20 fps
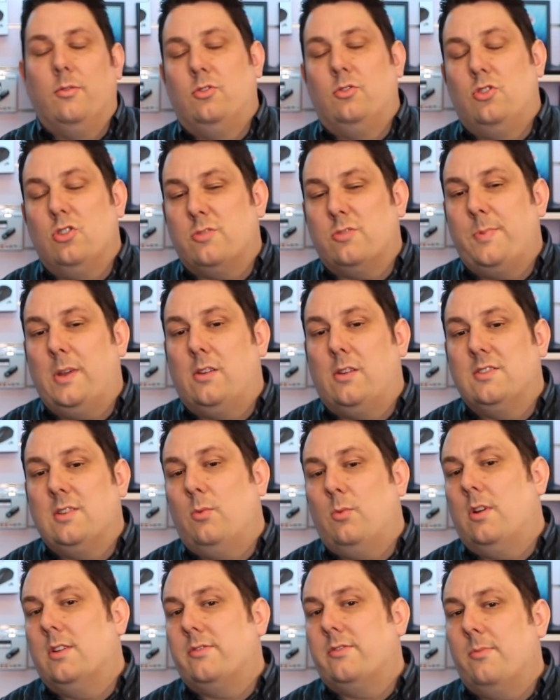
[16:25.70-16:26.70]
Just because
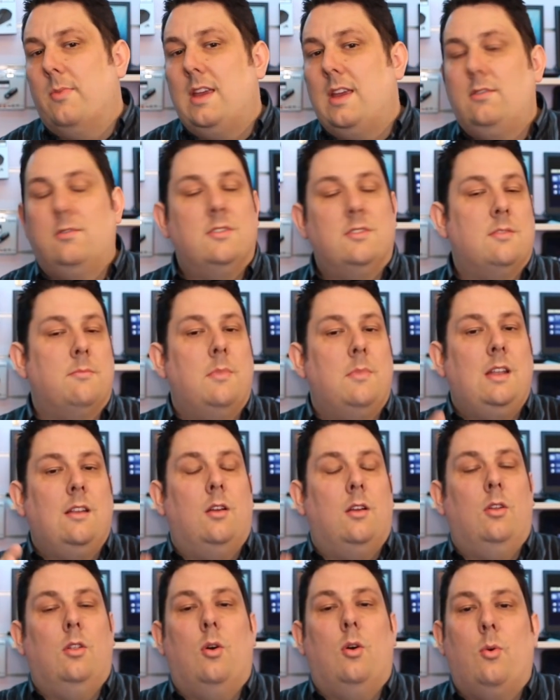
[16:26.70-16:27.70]
it works for me doesn't mean
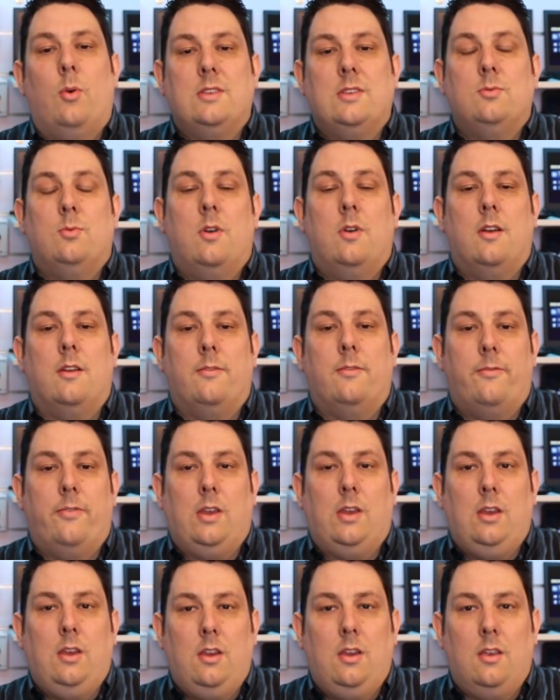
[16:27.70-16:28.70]
it'll always work for
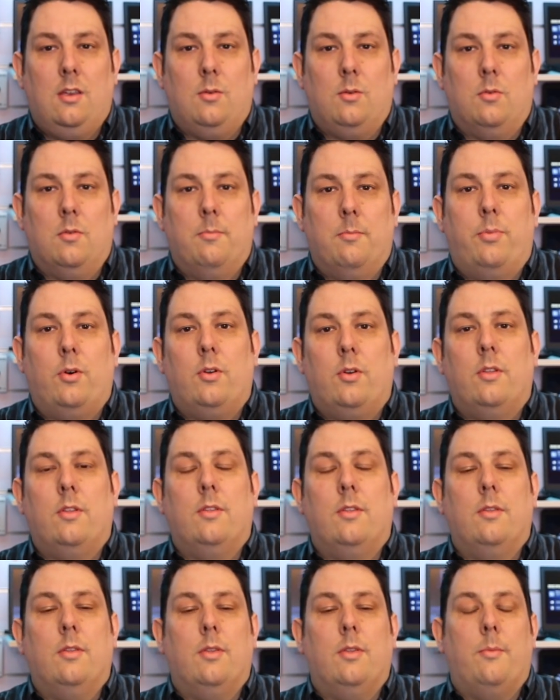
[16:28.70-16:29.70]
you. But
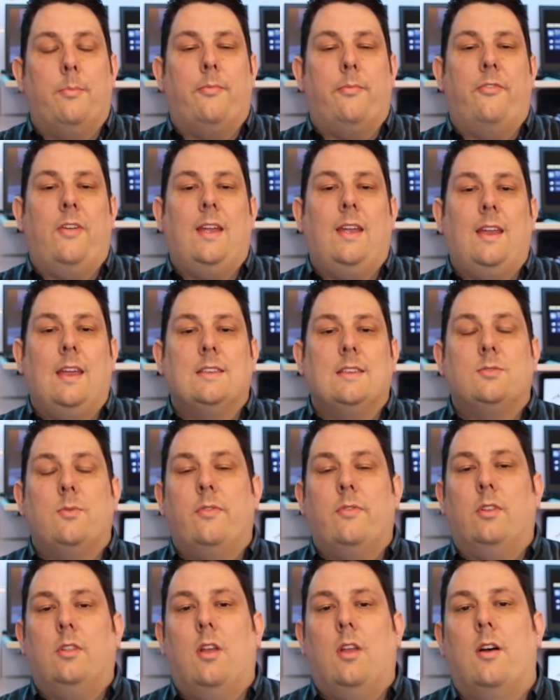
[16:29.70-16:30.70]
the thing is,
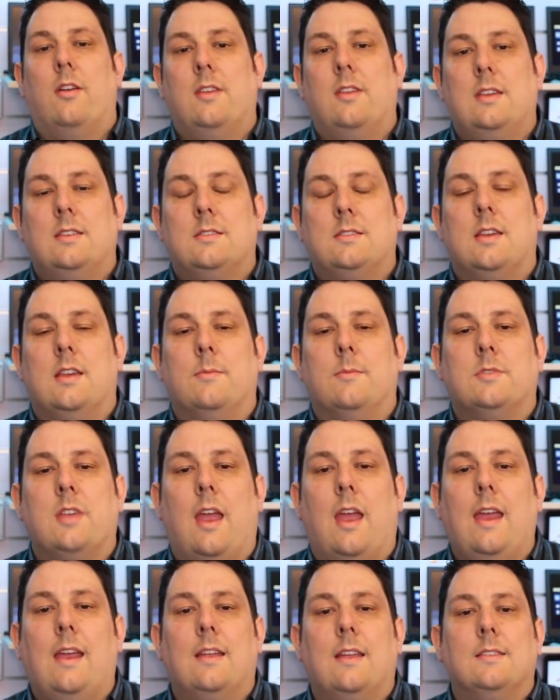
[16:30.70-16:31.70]
with a lot of these tips,
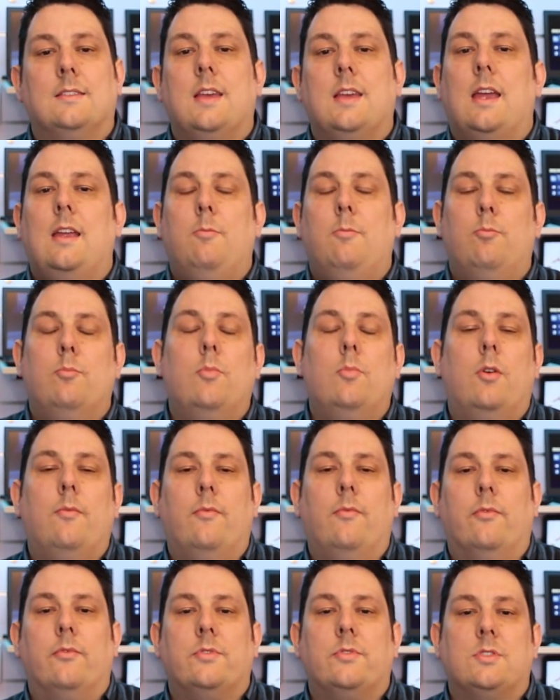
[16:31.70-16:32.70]
it can take
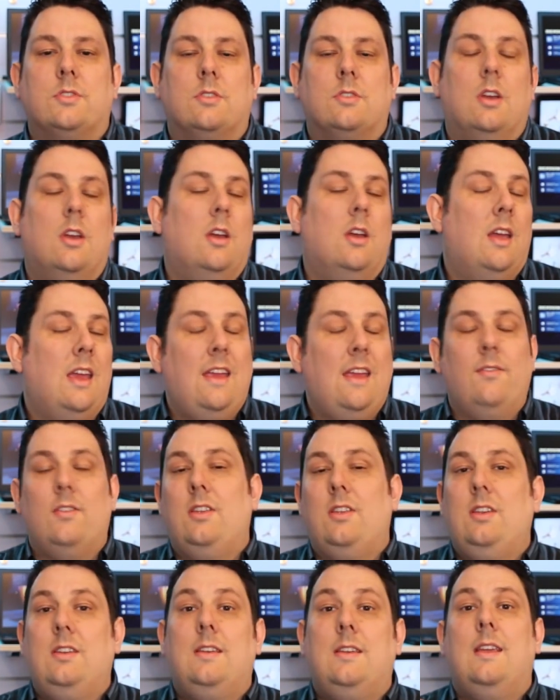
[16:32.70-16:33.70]
months,
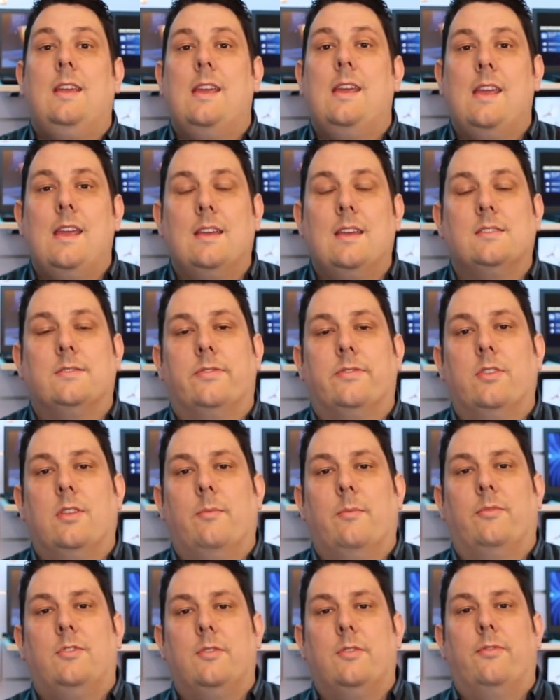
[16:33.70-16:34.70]
even years for
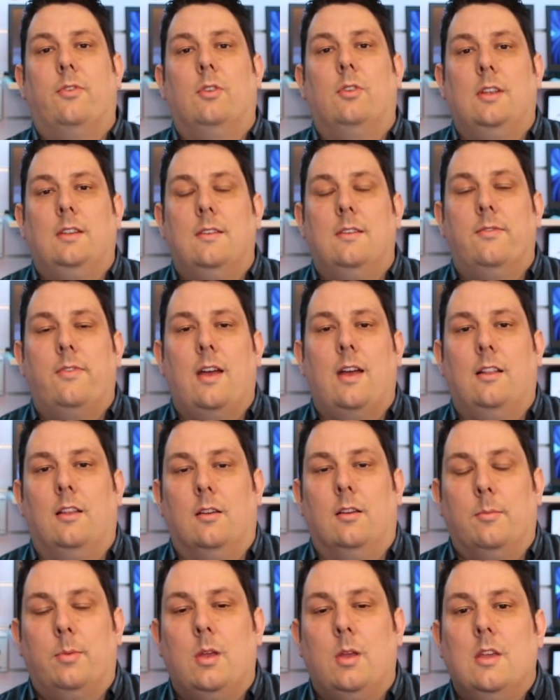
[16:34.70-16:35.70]
them to fully
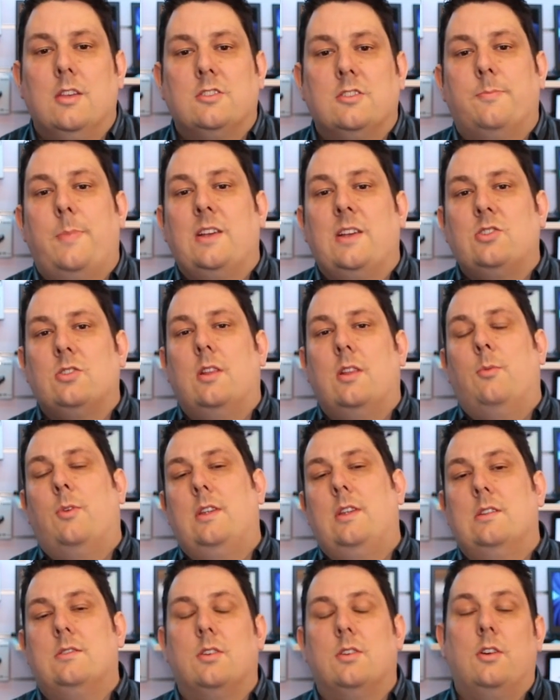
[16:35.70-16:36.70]
develop, especially
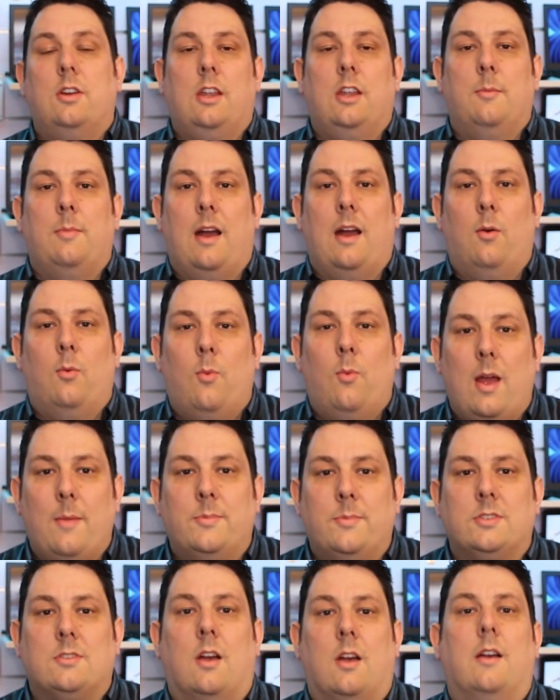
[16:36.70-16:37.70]
when you're talking about
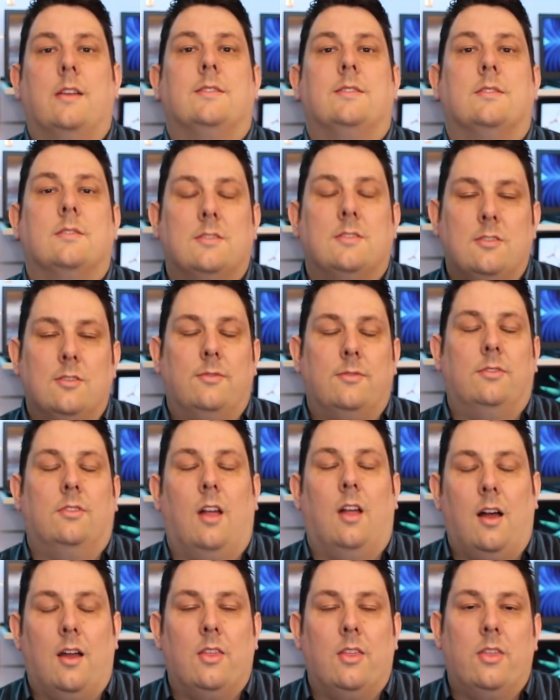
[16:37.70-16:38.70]
websites and stuff
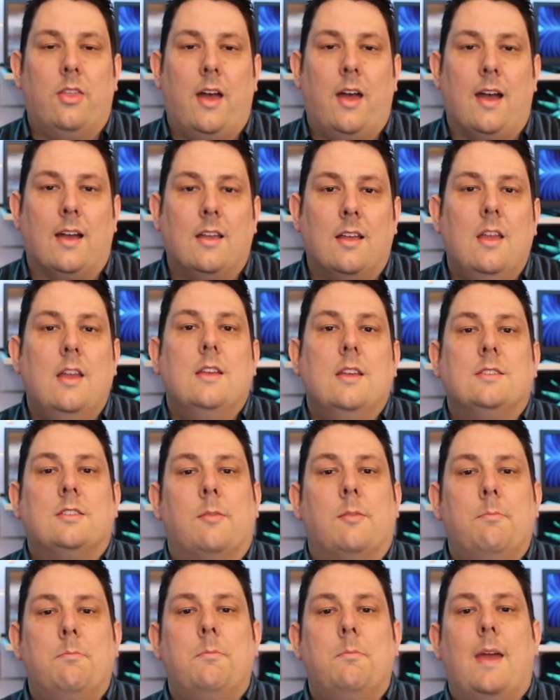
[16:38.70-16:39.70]
like that.
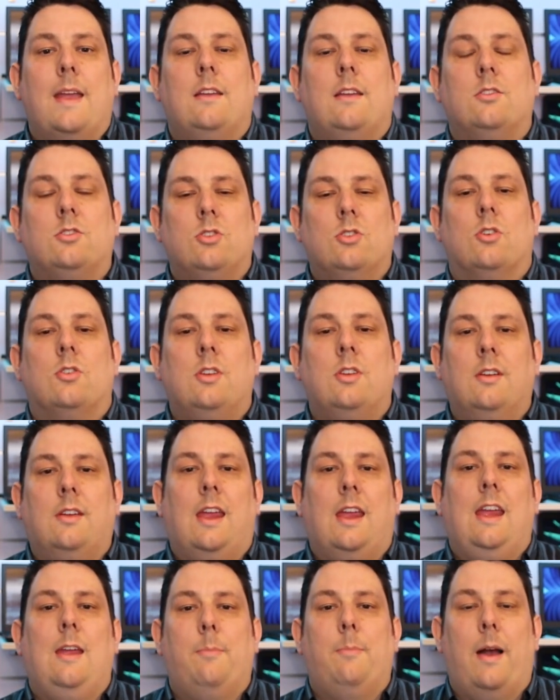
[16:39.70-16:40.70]
So make sure you
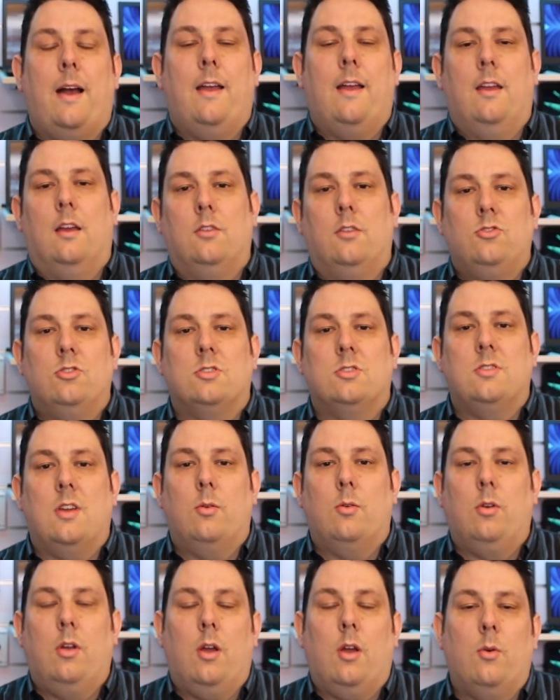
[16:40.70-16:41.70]
keep at it and just
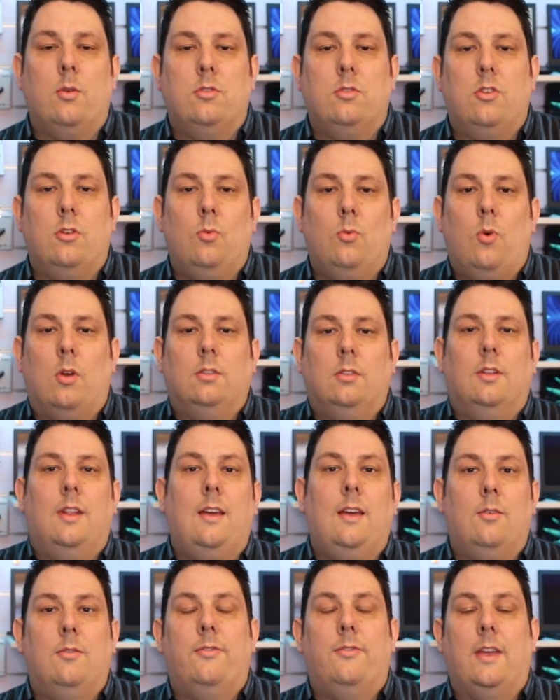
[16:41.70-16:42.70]
don't go and do one
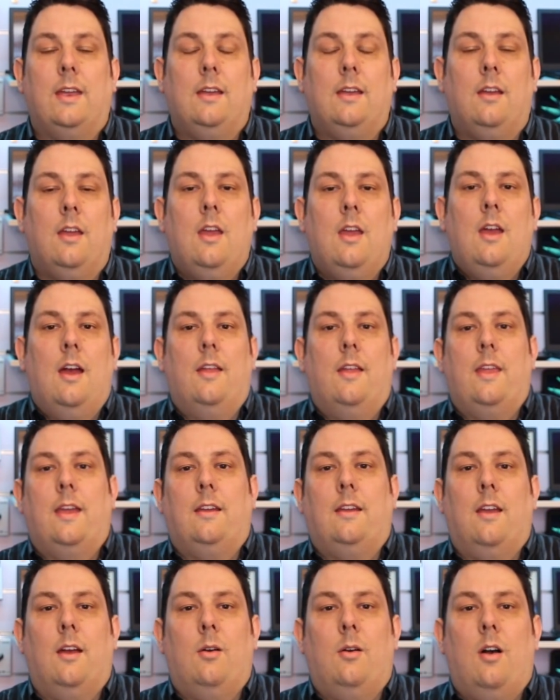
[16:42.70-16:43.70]
little thing and
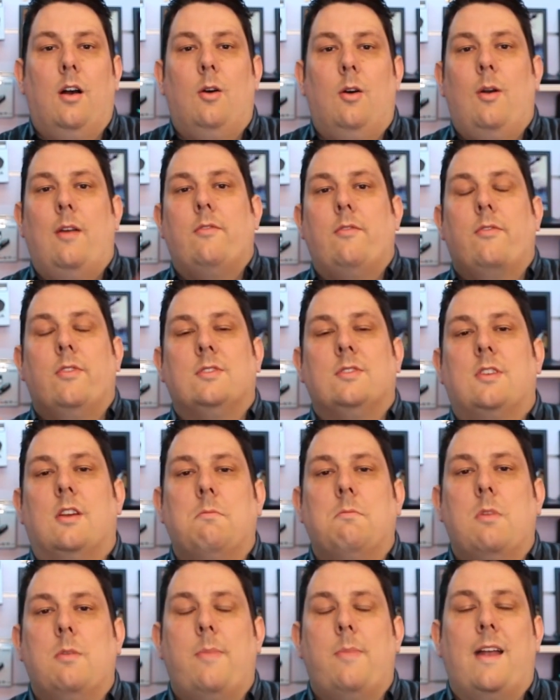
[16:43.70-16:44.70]
then go, oh, everything's
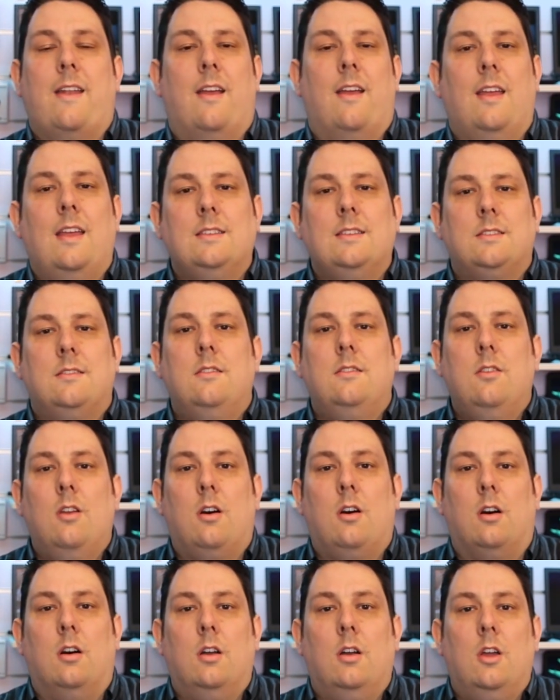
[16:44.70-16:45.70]
going to be better. It's
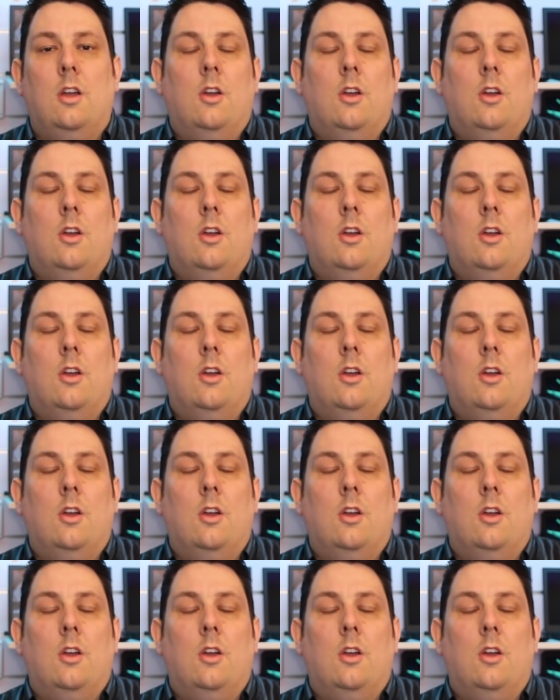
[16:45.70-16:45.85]
not.